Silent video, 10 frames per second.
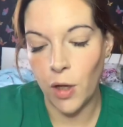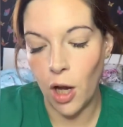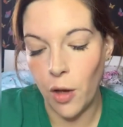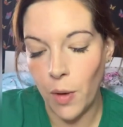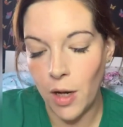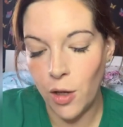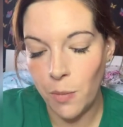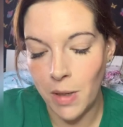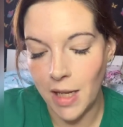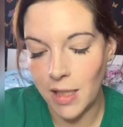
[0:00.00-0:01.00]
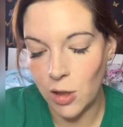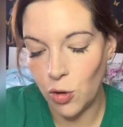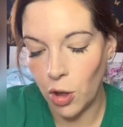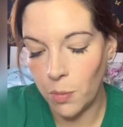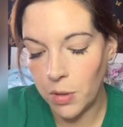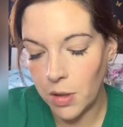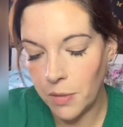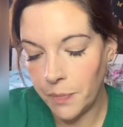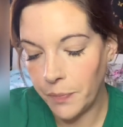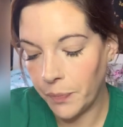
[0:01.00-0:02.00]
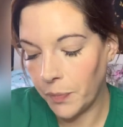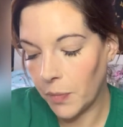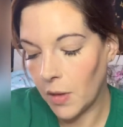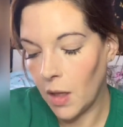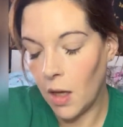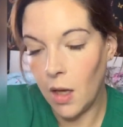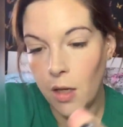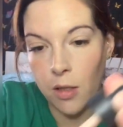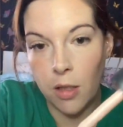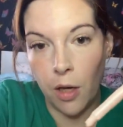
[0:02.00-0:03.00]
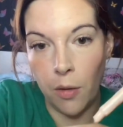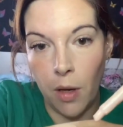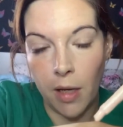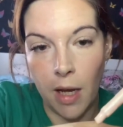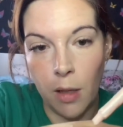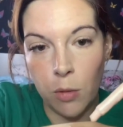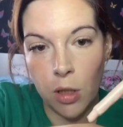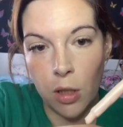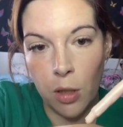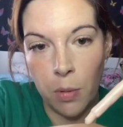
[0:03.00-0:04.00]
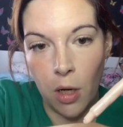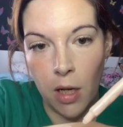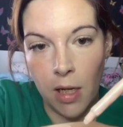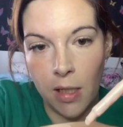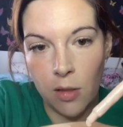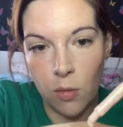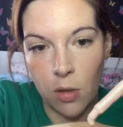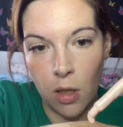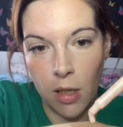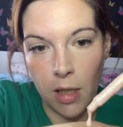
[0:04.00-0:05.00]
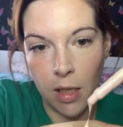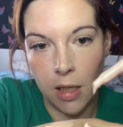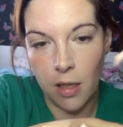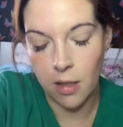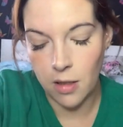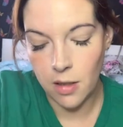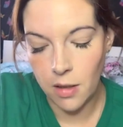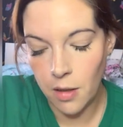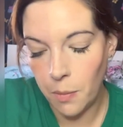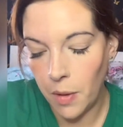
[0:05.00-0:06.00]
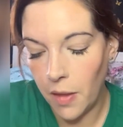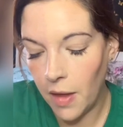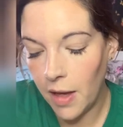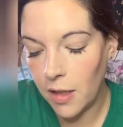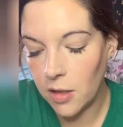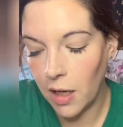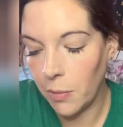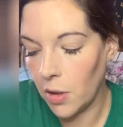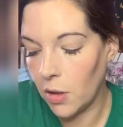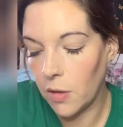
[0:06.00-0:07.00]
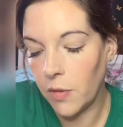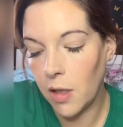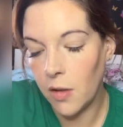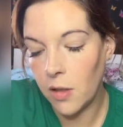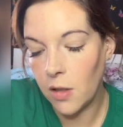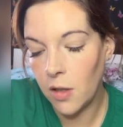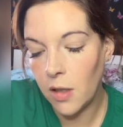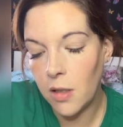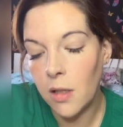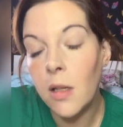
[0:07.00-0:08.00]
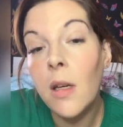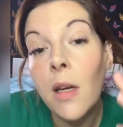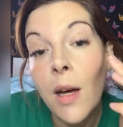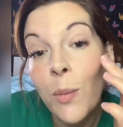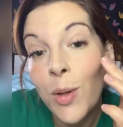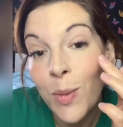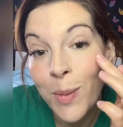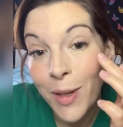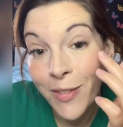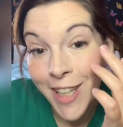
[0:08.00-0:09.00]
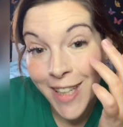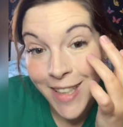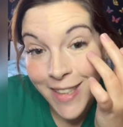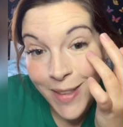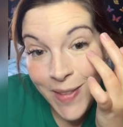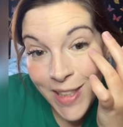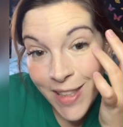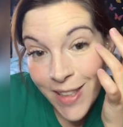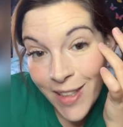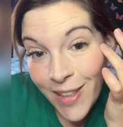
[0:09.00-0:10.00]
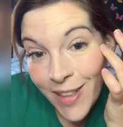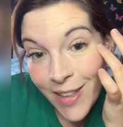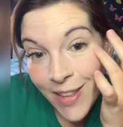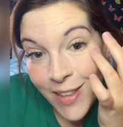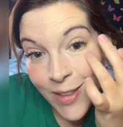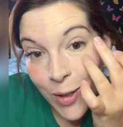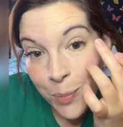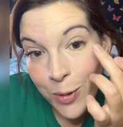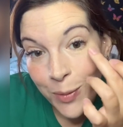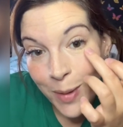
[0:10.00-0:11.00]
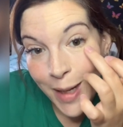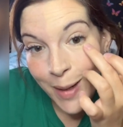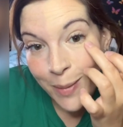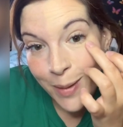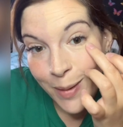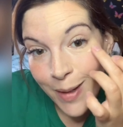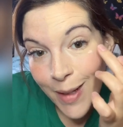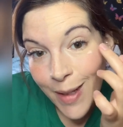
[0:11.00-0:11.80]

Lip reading: Glow illuminating drops. So again, I'm just going to apply a little tiny bit there because I'm going to use it for the other side. And with one of my fingers, I'm just going to highlight the top of my apple.